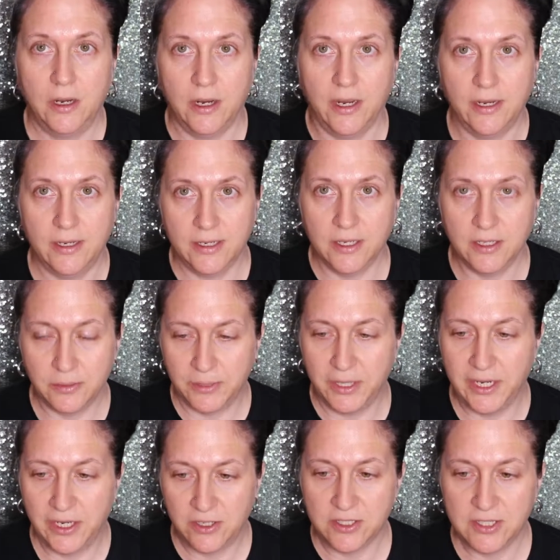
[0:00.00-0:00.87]
All right, now that
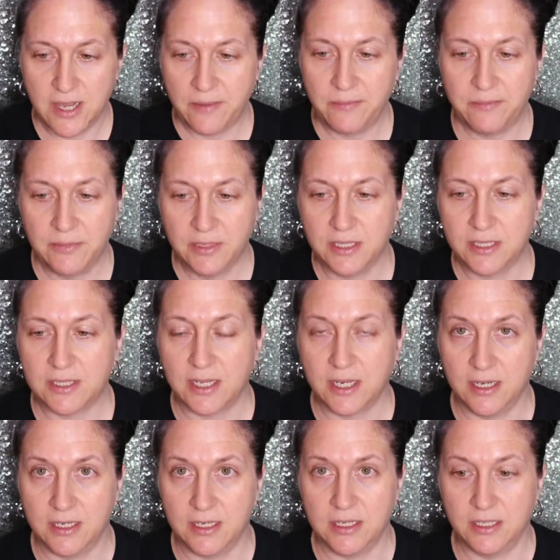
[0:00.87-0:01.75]
my hair is up, let's
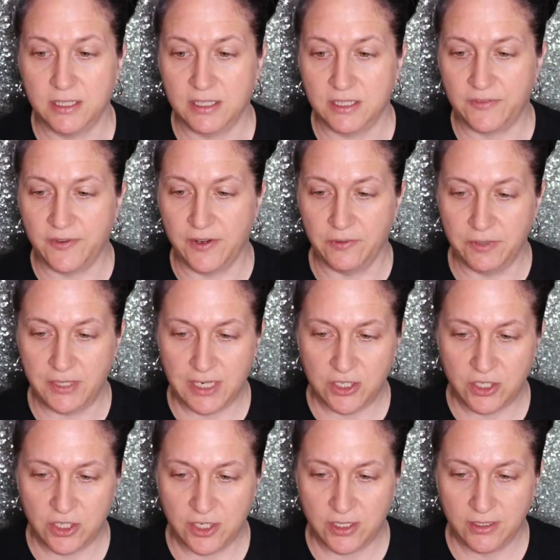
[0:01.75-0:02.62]
get into this
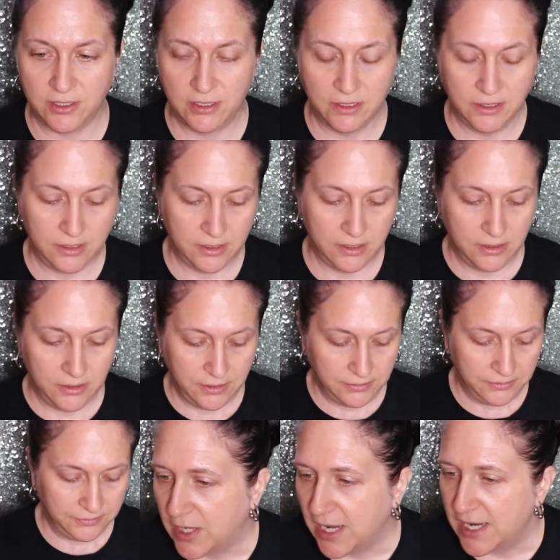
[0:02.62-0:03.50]
foundation.
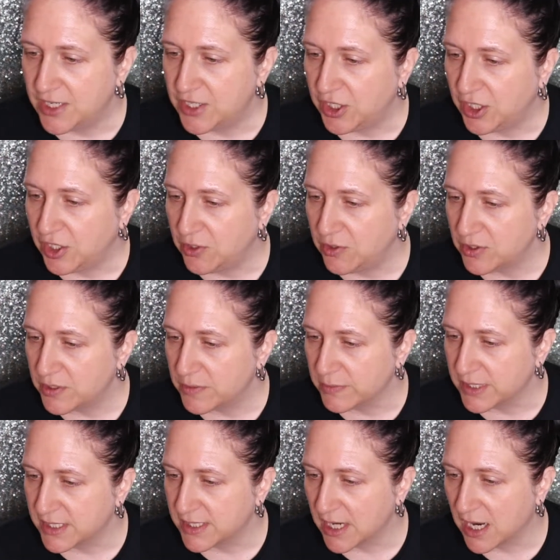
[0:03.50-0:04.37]
Okay, to
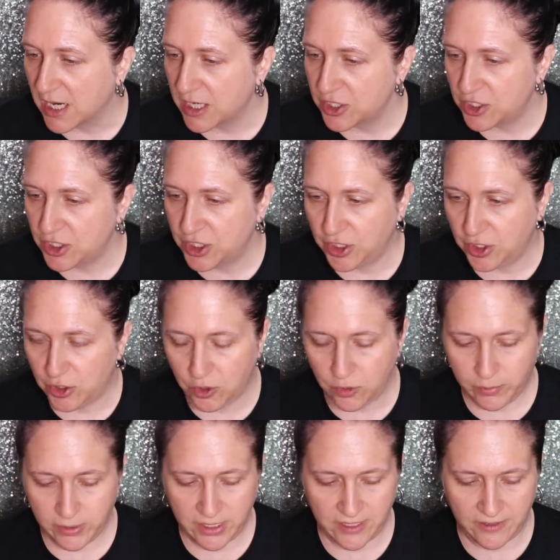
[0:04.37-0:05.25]
use massage
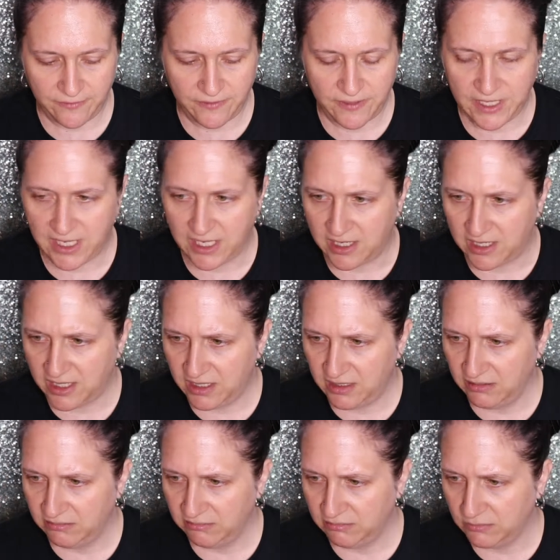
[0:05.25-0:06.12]
tube if
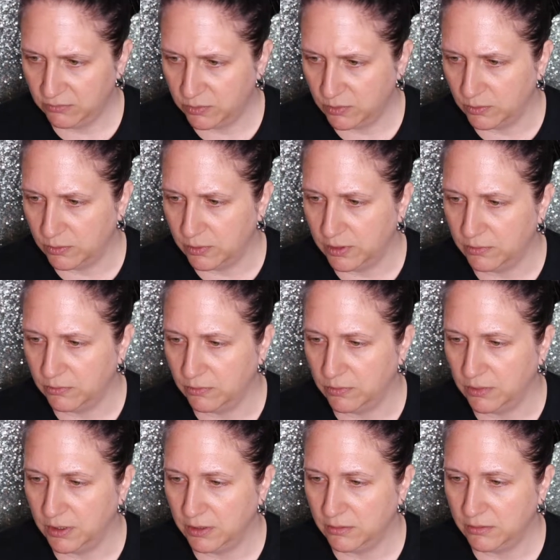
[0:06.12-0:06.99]
needed.
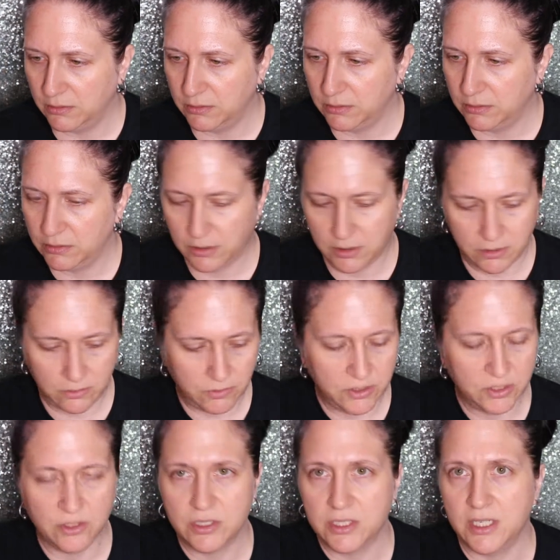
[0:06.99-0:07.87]
What? I
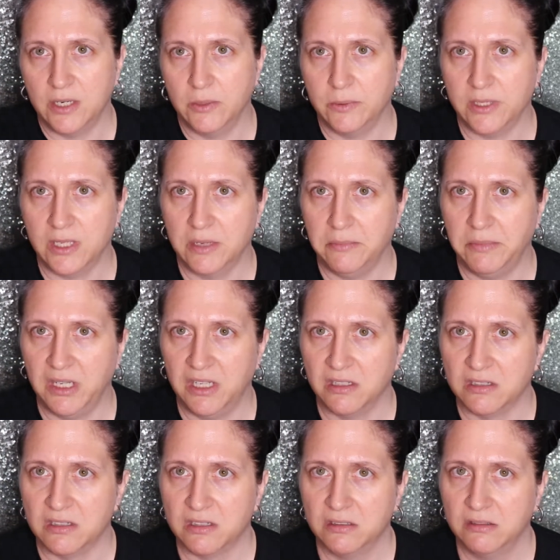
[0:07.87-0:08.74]
don't understand what that
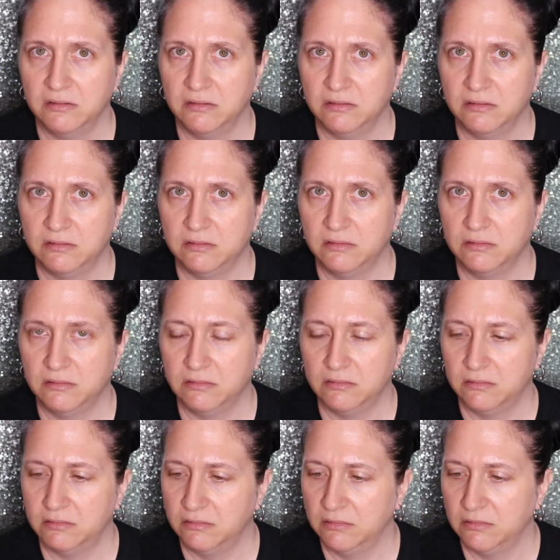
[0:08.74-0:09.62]
means.
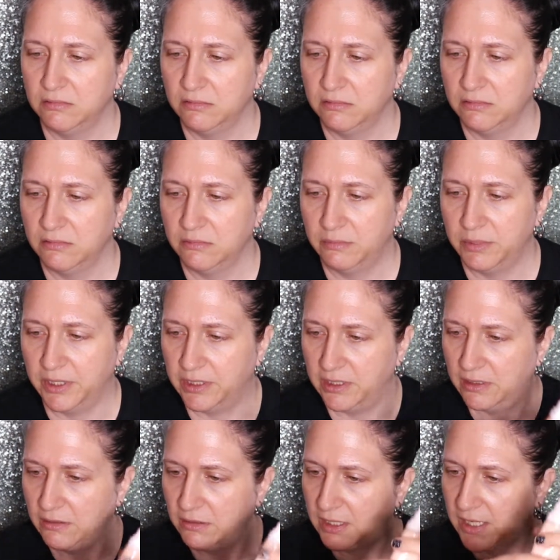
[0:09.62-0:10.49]

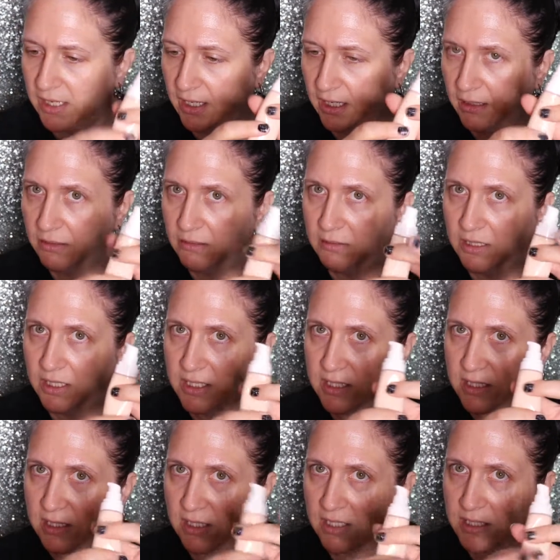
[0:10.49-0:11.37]
But okay,
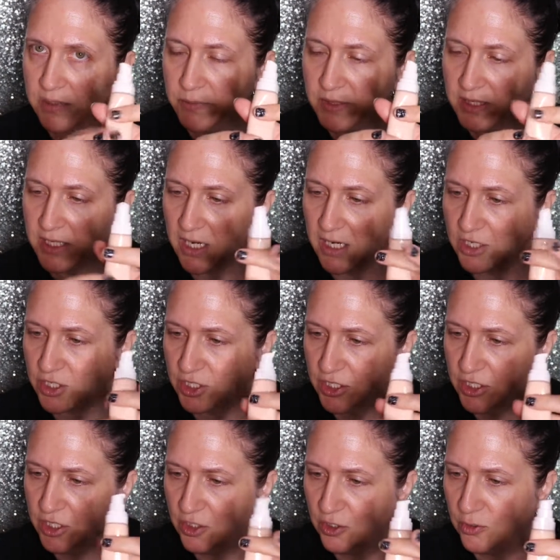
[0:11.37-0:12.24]
let's
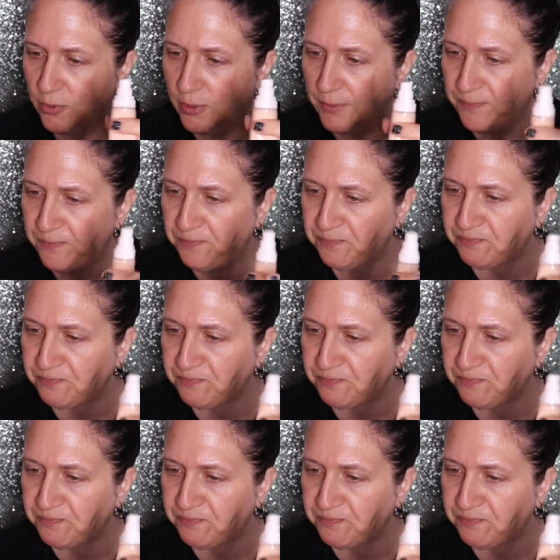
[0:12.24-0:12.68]
massage the tube.